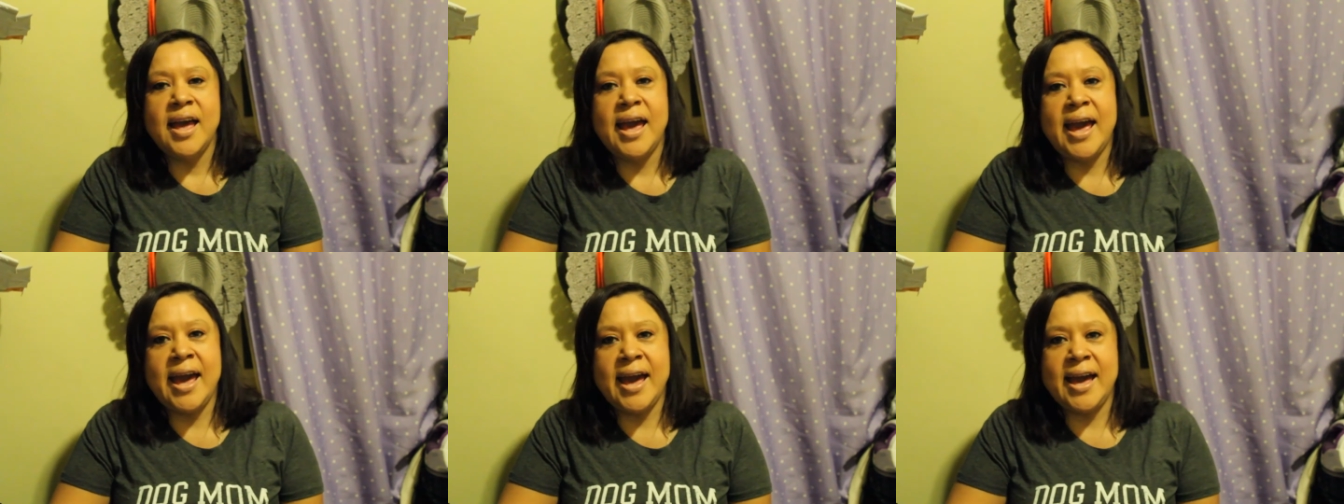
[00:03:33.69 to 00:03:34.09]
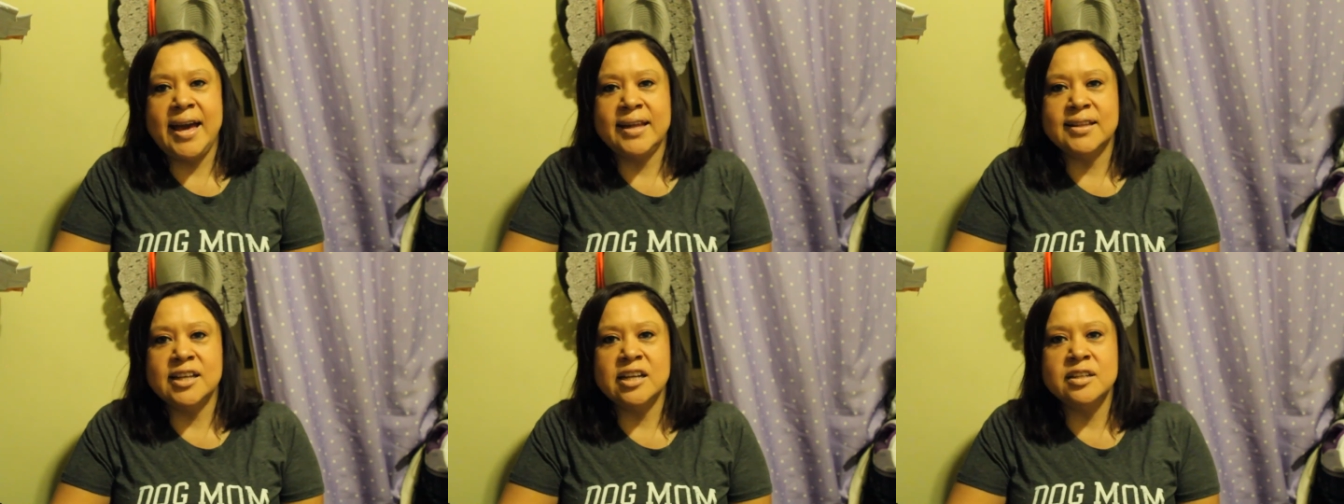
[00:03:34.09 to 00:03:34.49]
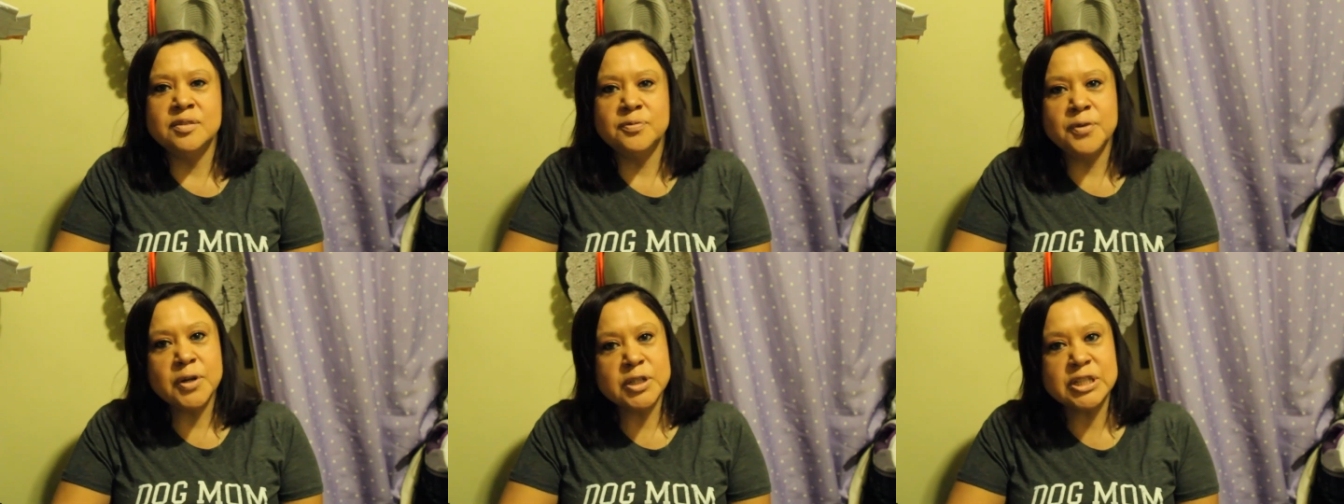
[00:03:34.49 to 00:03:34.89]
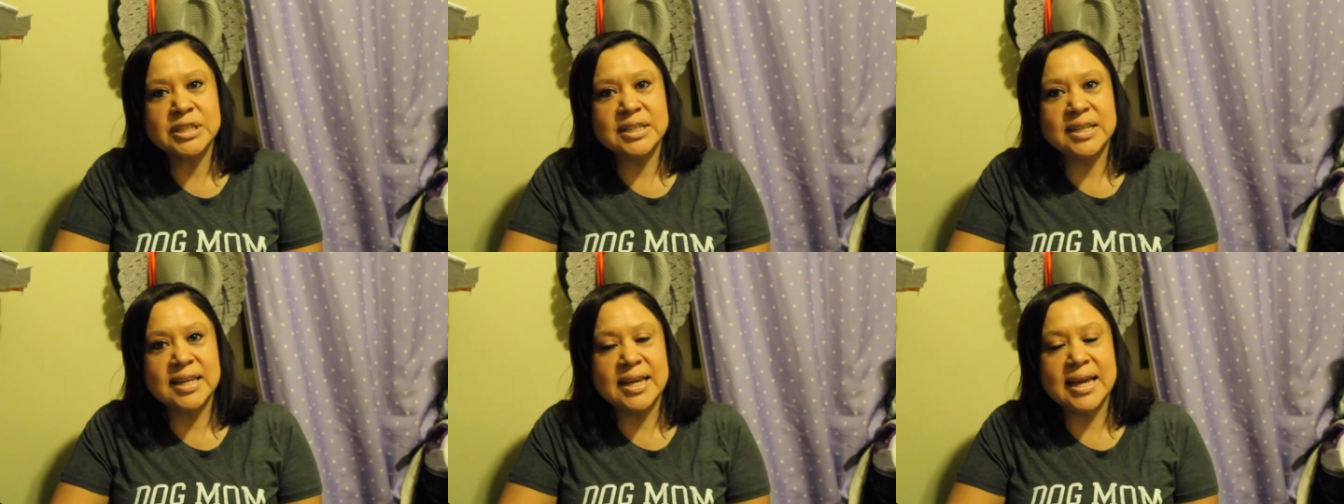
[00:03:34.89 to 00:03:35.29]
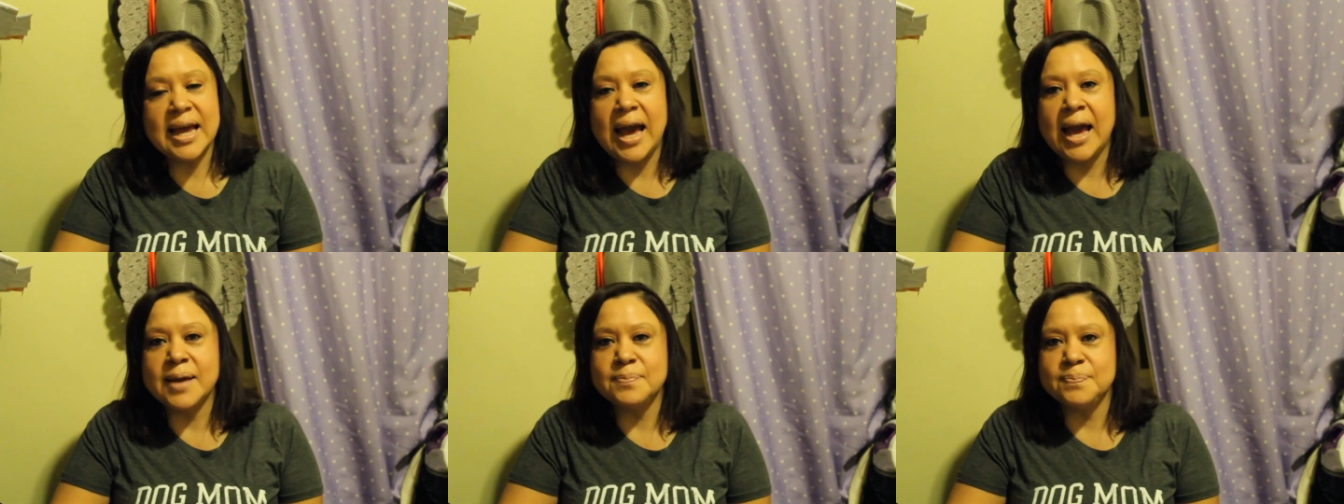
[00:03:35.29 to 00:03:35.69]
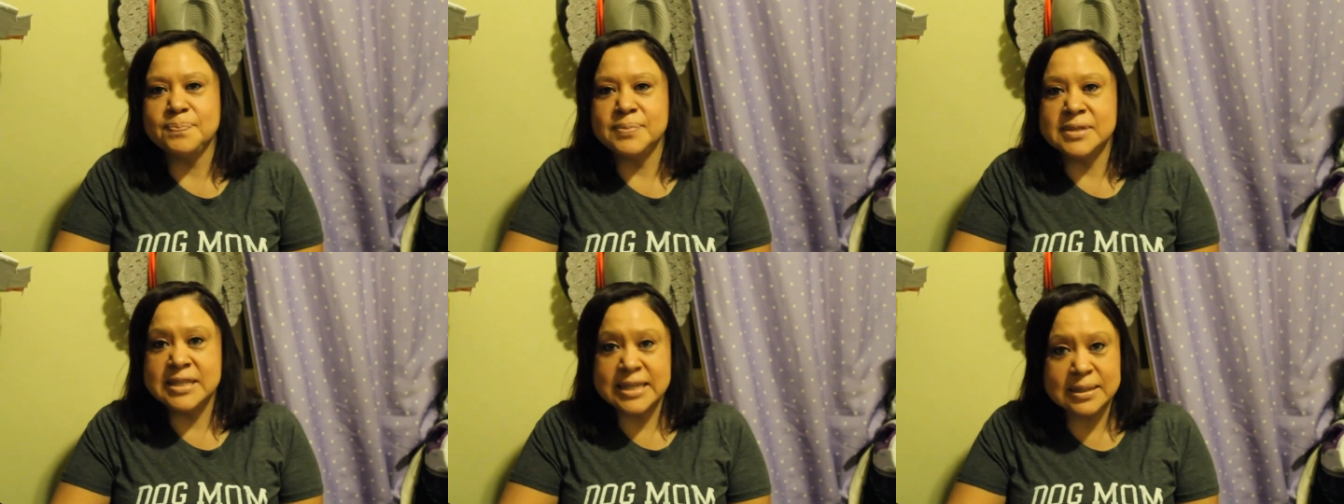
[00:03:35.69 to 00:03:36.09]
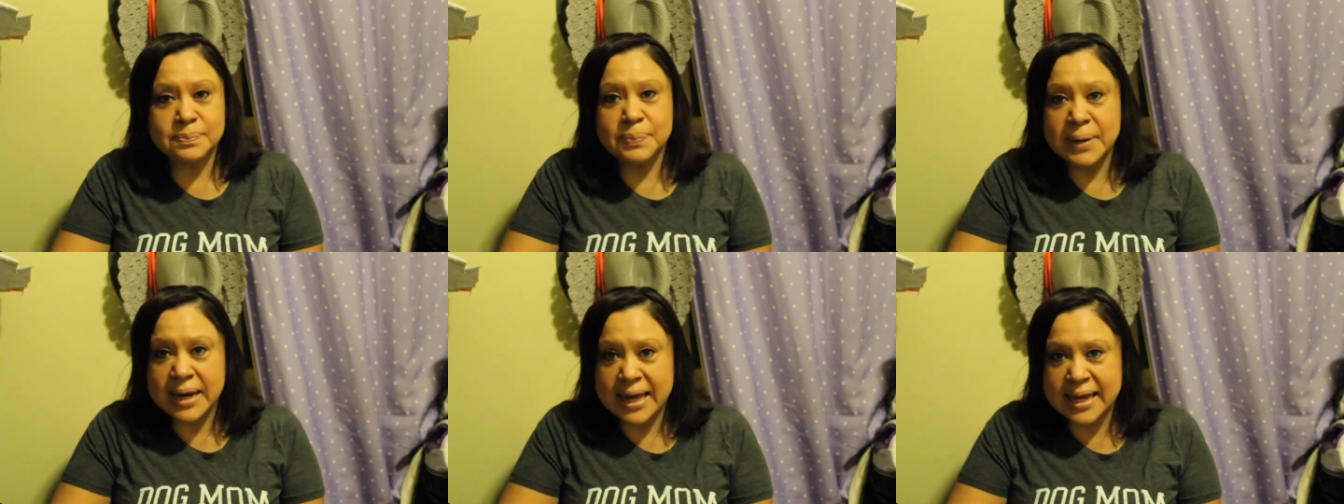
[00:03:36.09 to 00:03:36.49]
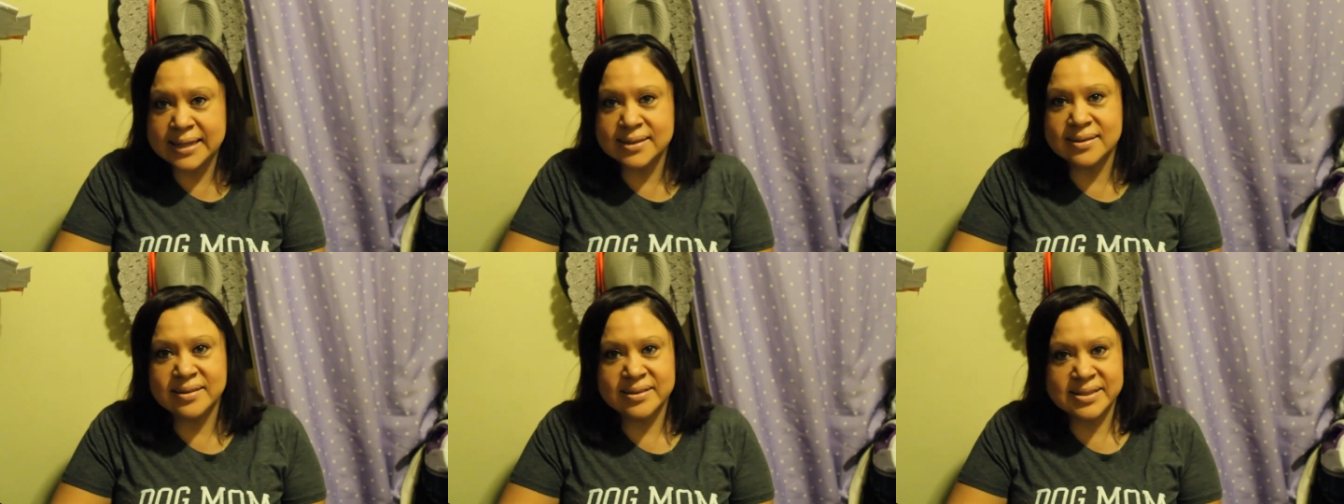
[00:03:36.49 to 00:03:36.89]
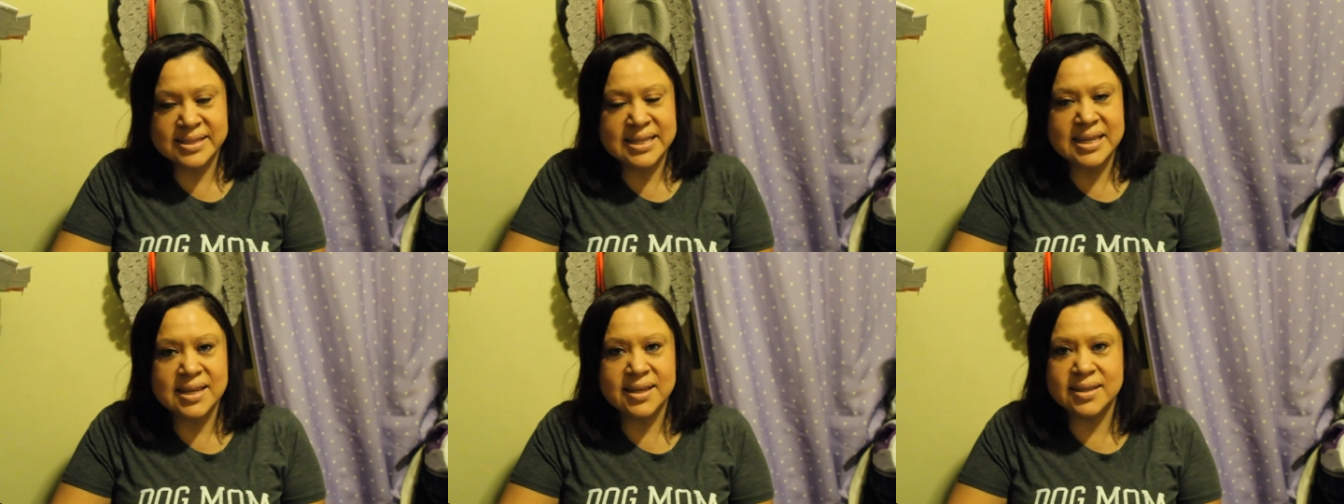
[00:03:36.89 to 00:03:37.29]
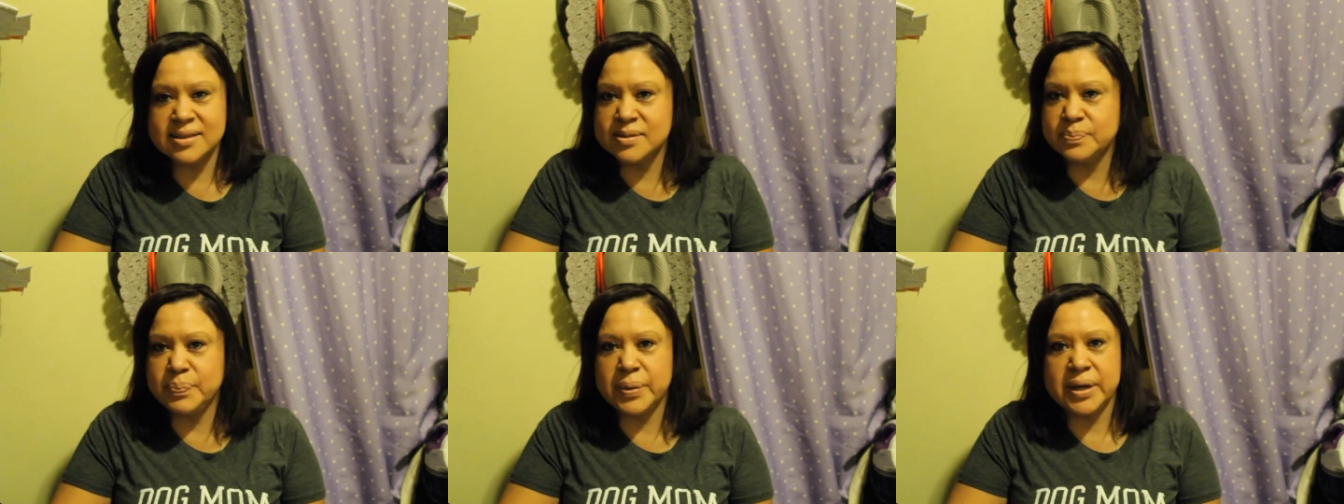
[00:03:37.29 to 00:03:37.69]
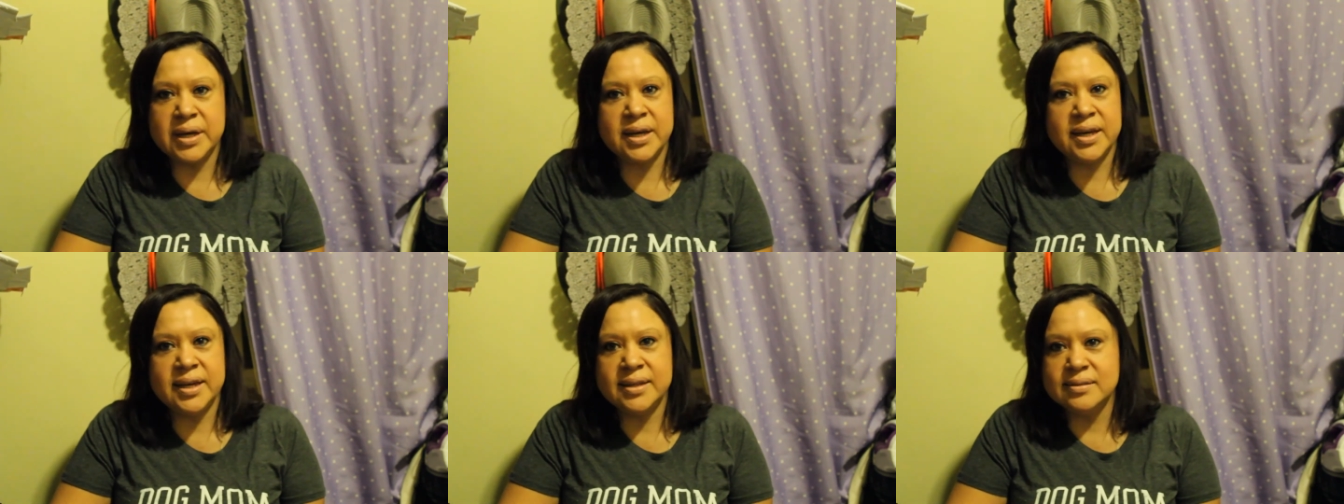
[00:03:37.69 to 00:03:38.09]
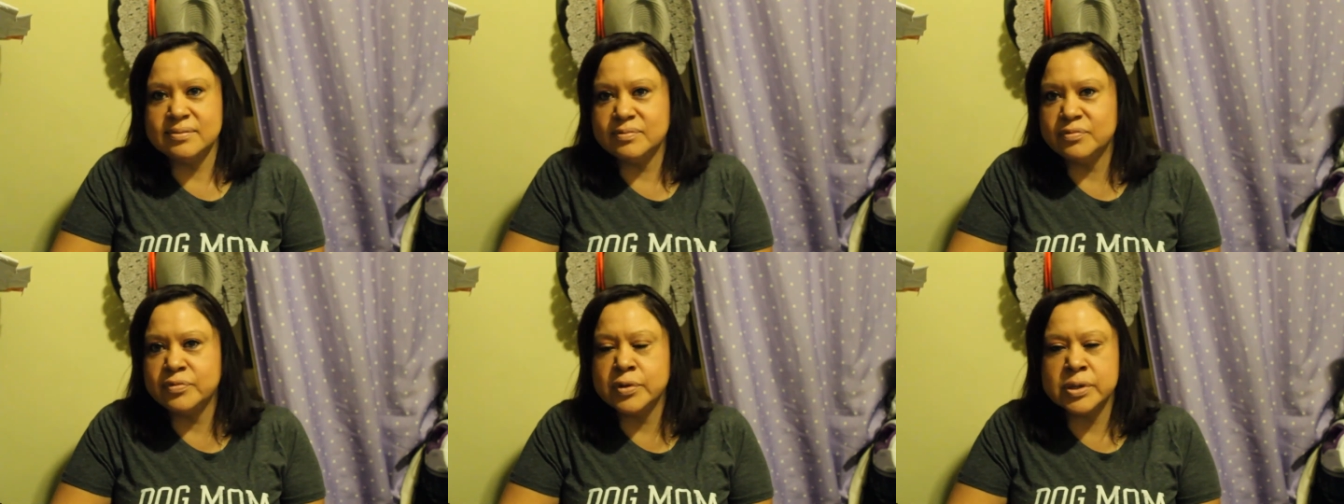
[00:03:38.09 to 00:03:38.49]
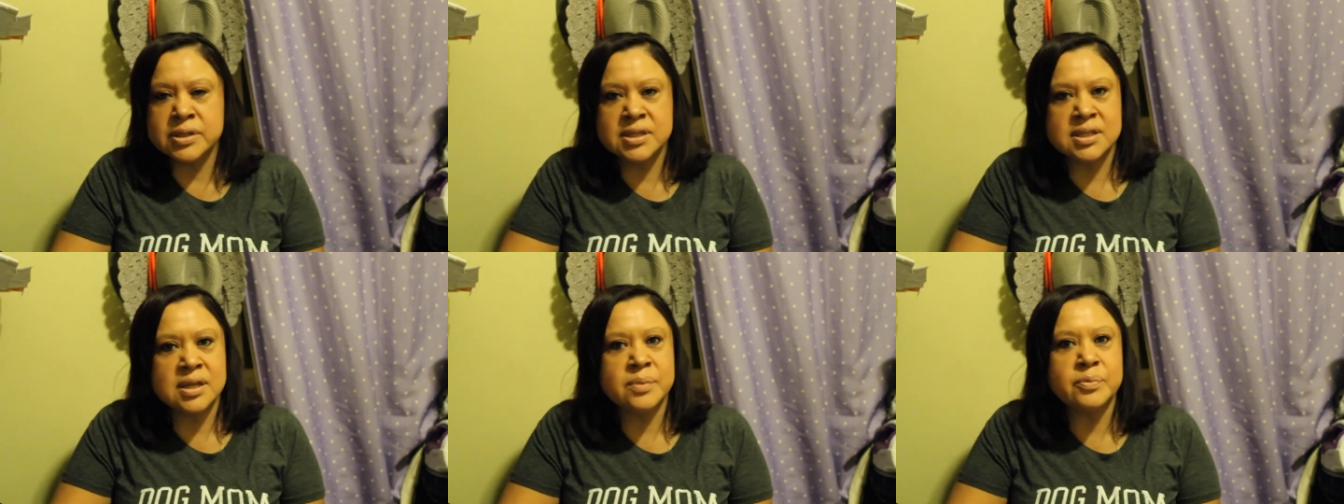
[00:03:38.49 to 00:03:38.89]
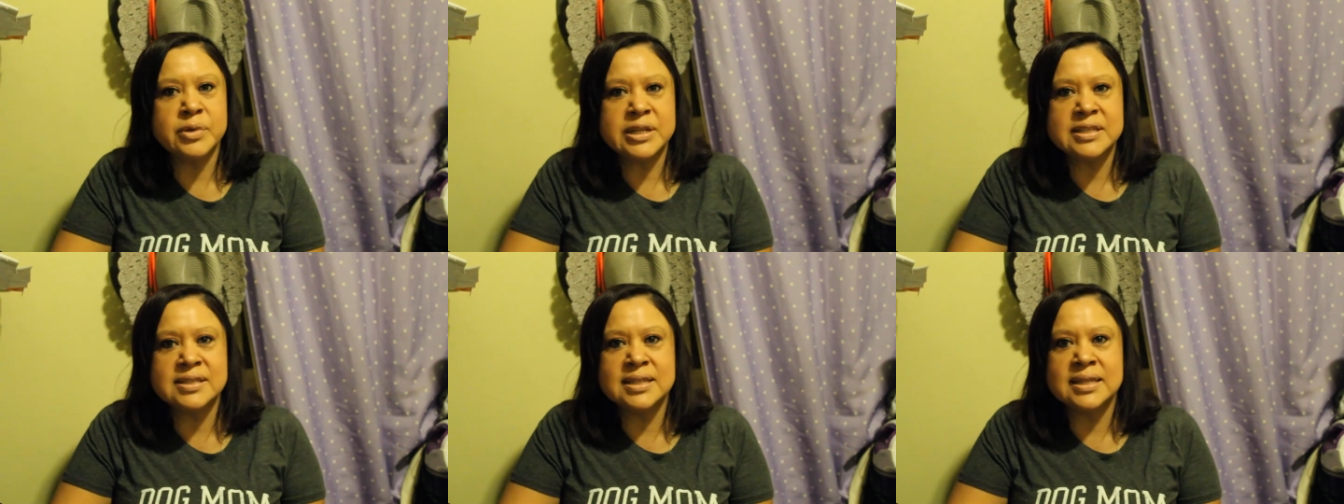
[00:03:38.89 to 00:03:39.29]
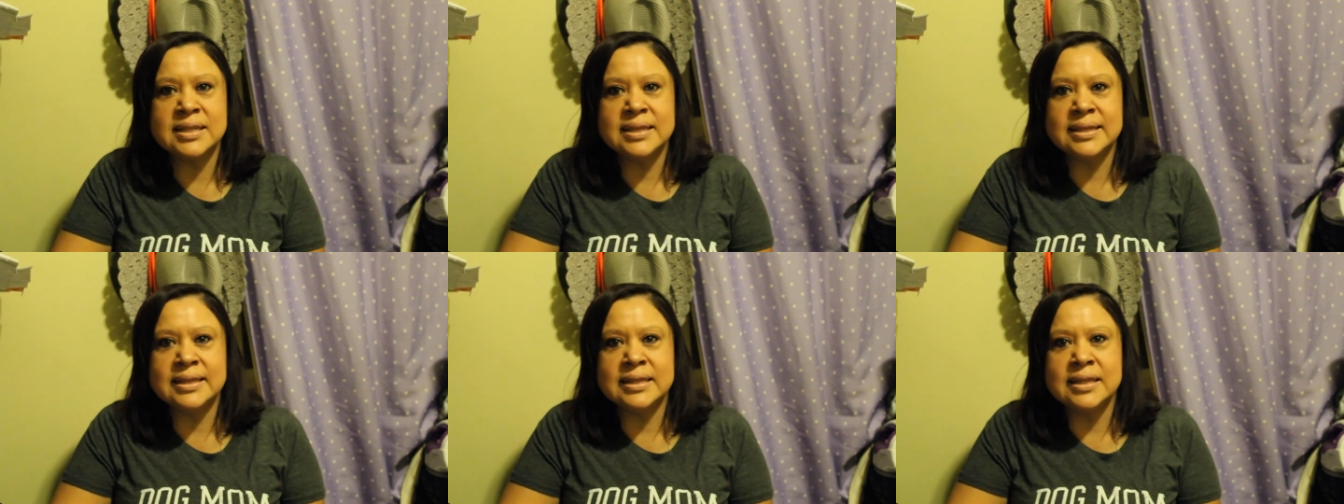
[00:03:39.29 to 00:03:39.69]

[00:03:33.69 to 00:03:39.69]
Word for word: And unfortunately, I did plant the seeds, but for some reason,